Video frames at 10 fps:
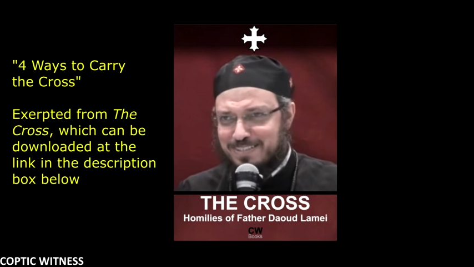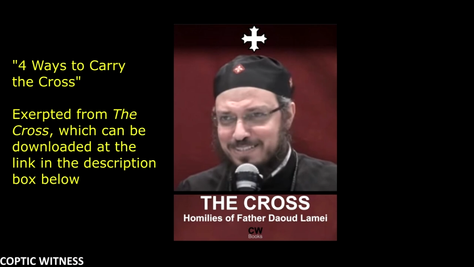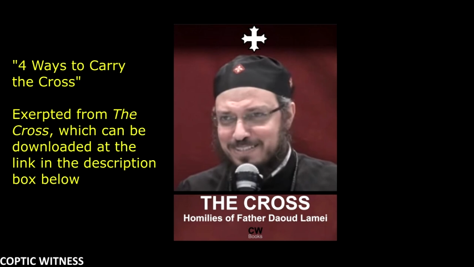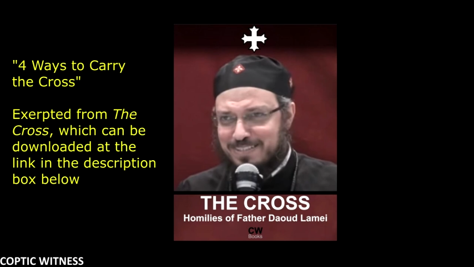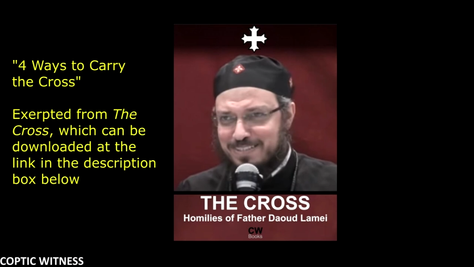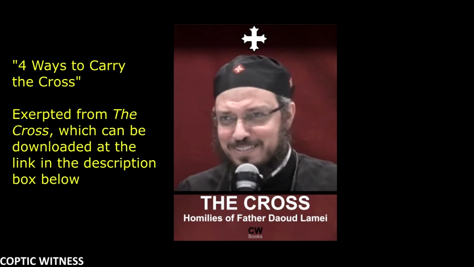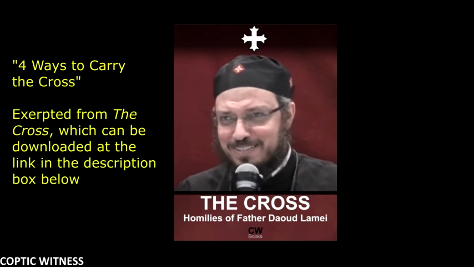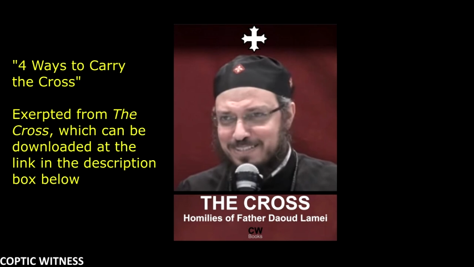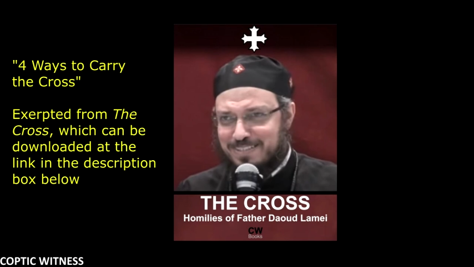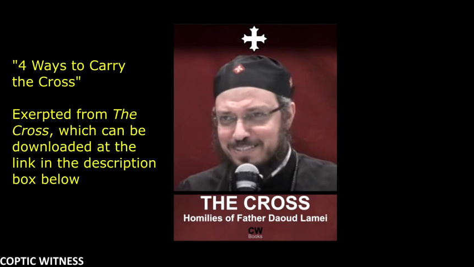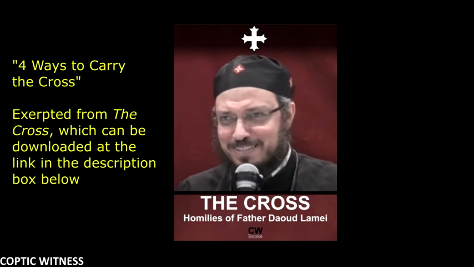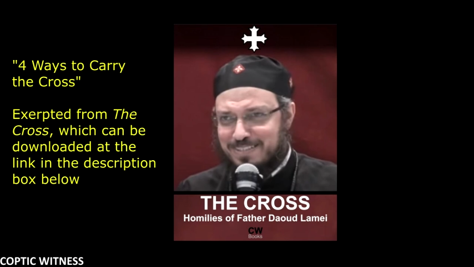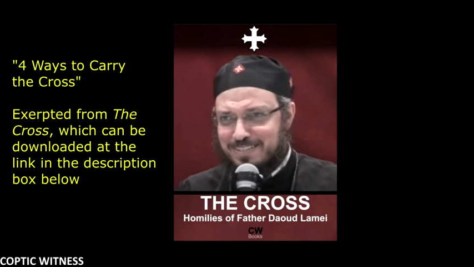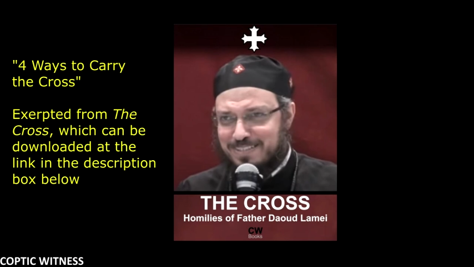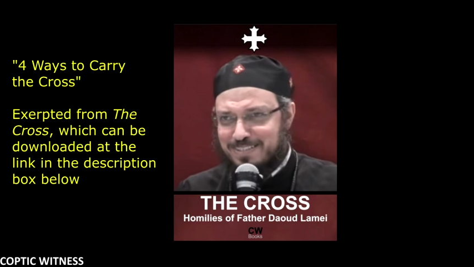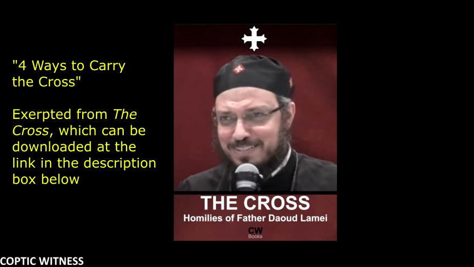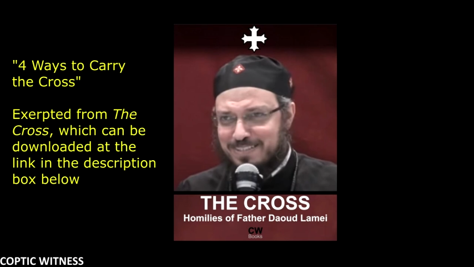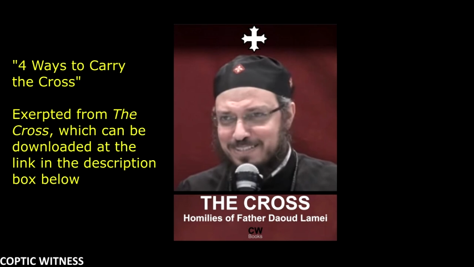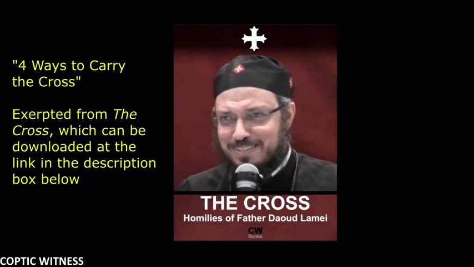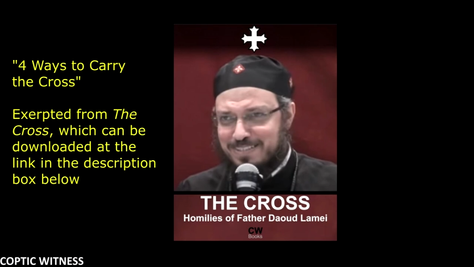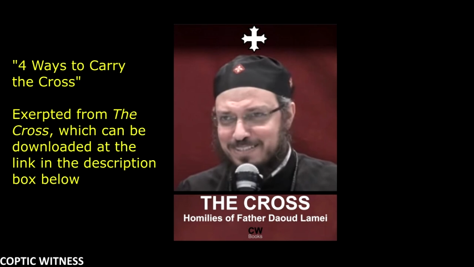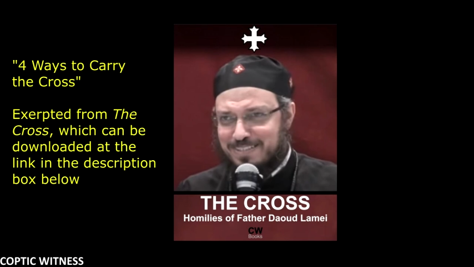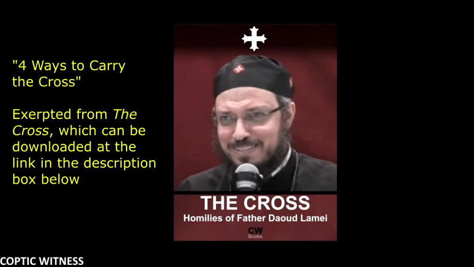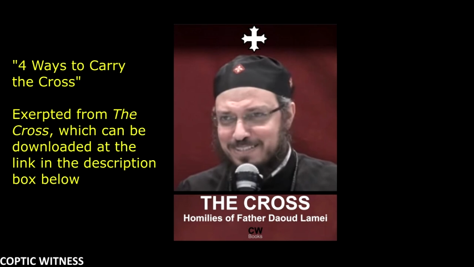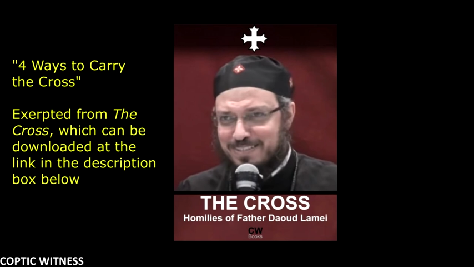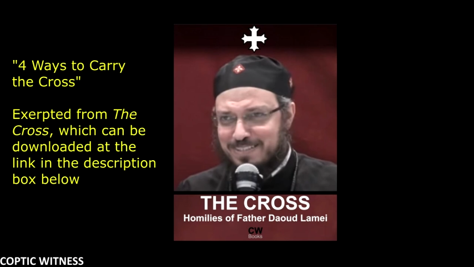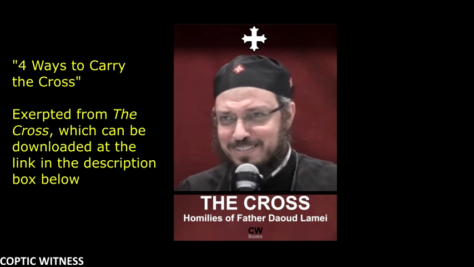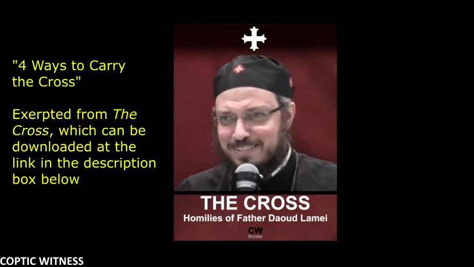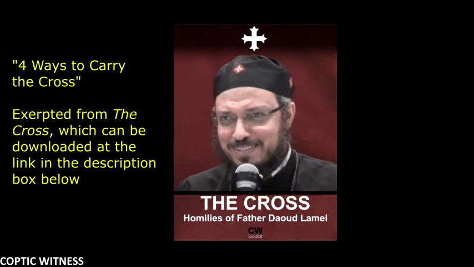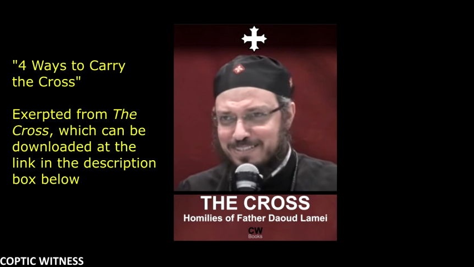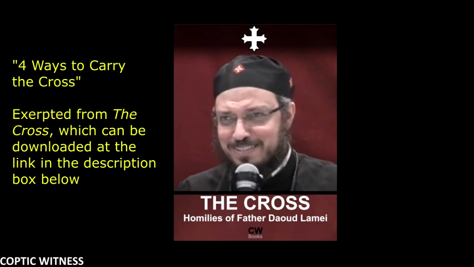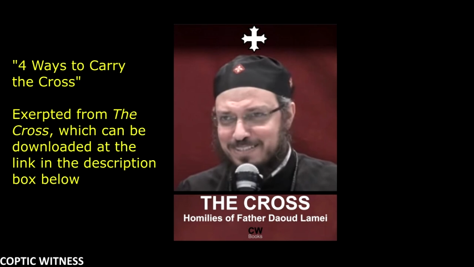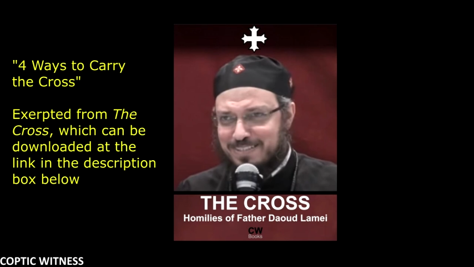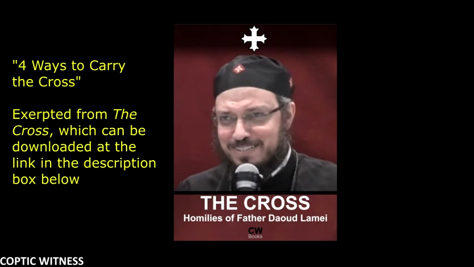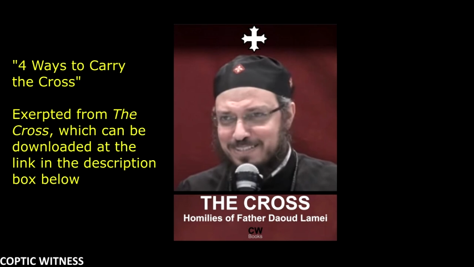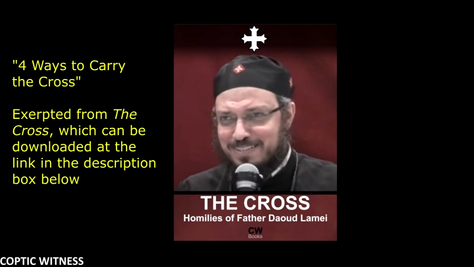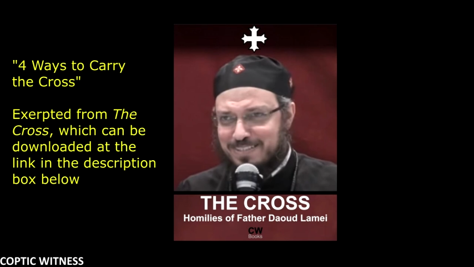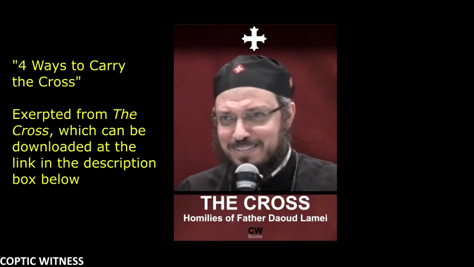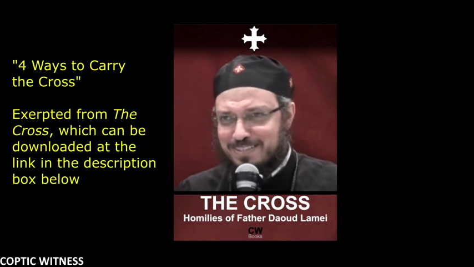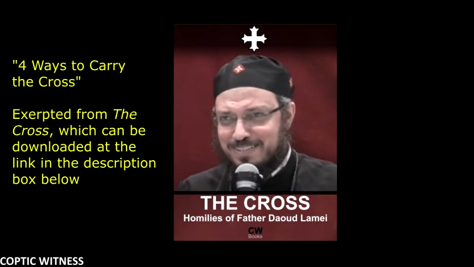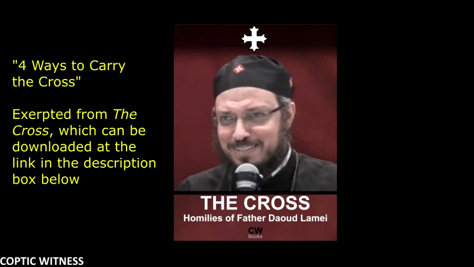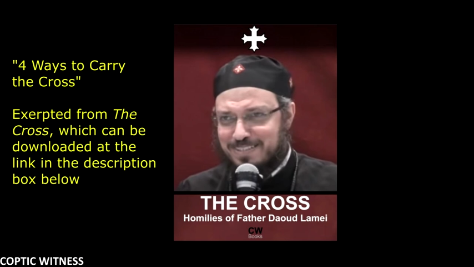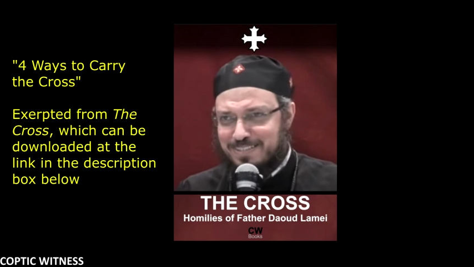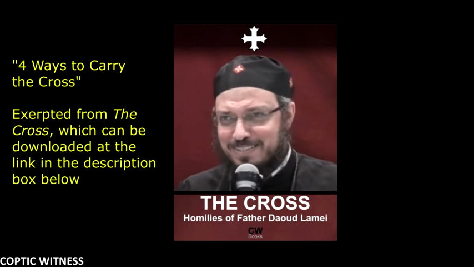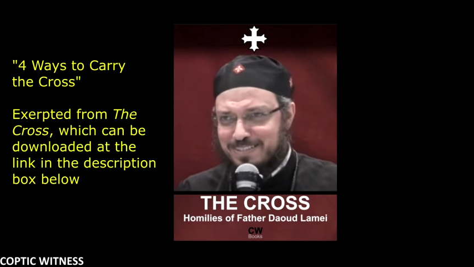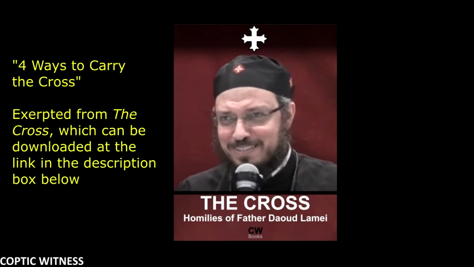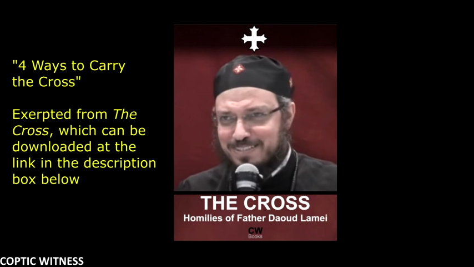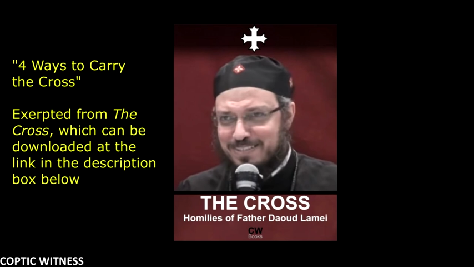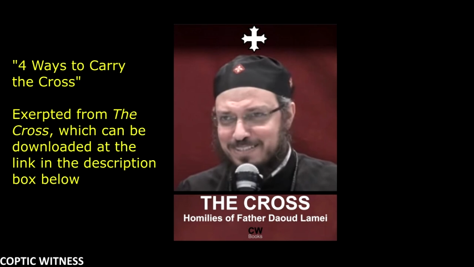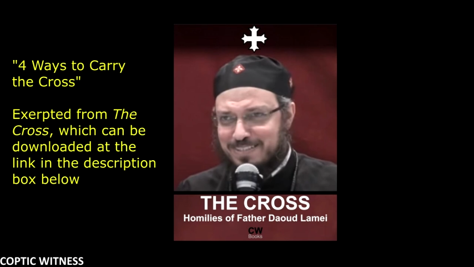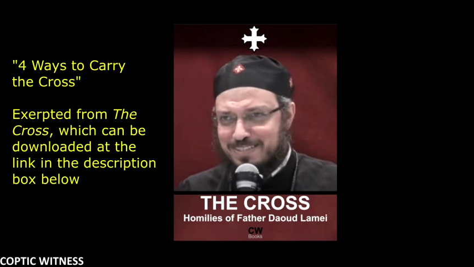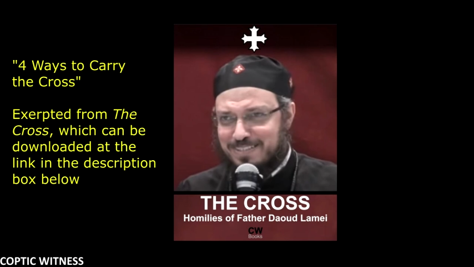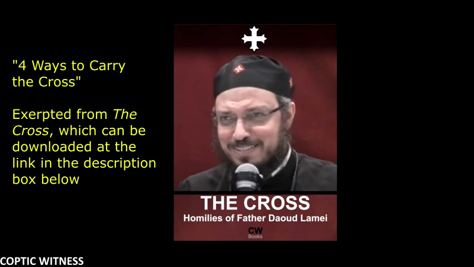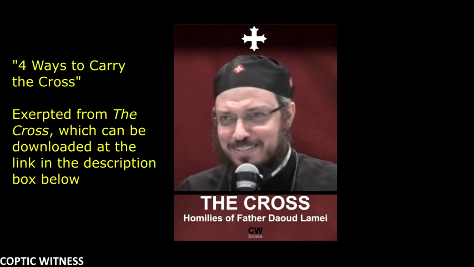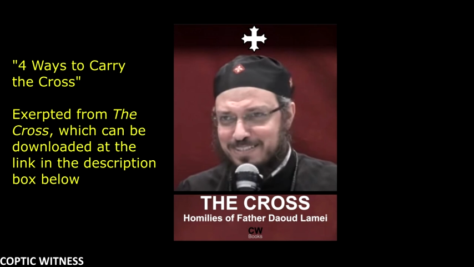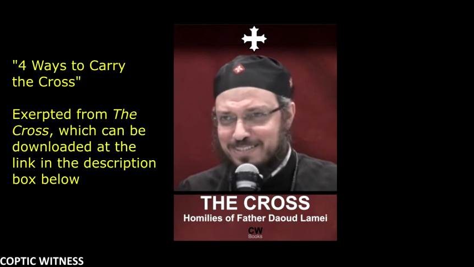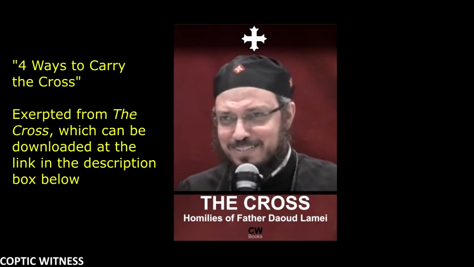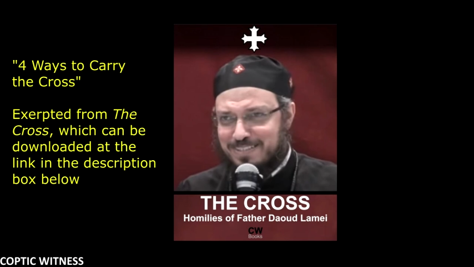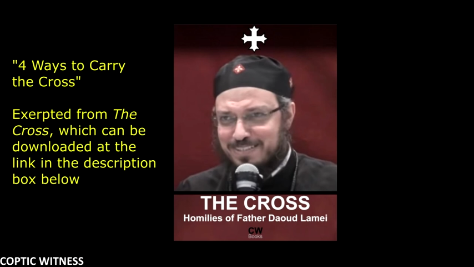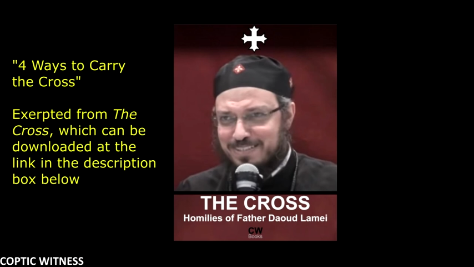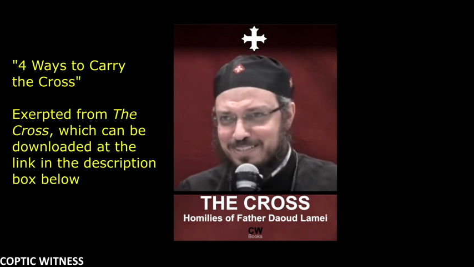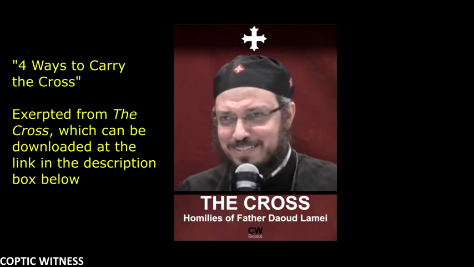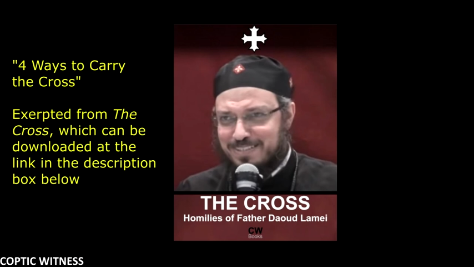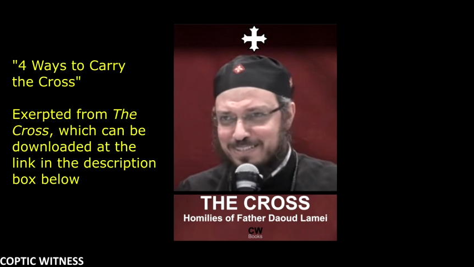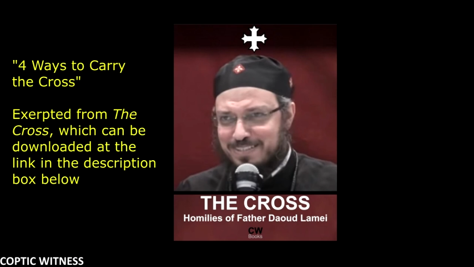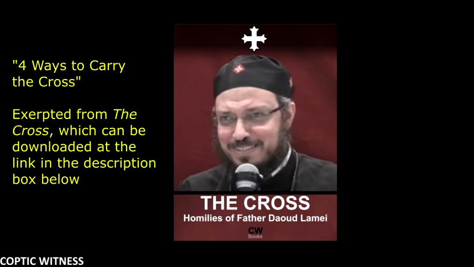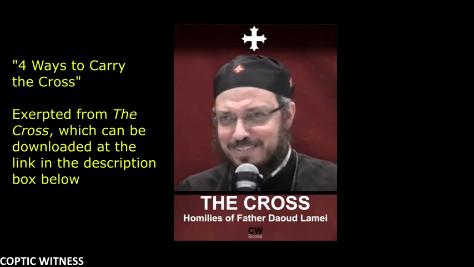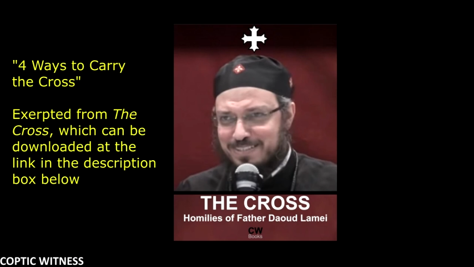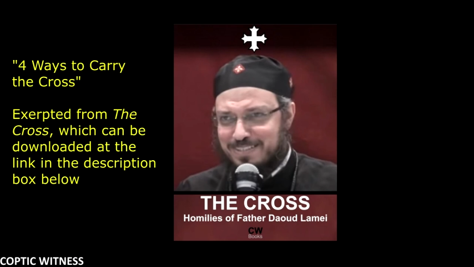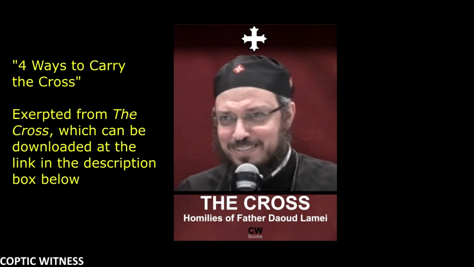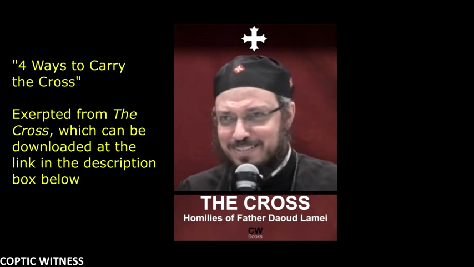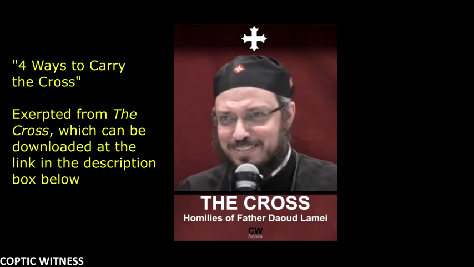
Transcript: (no lip movement)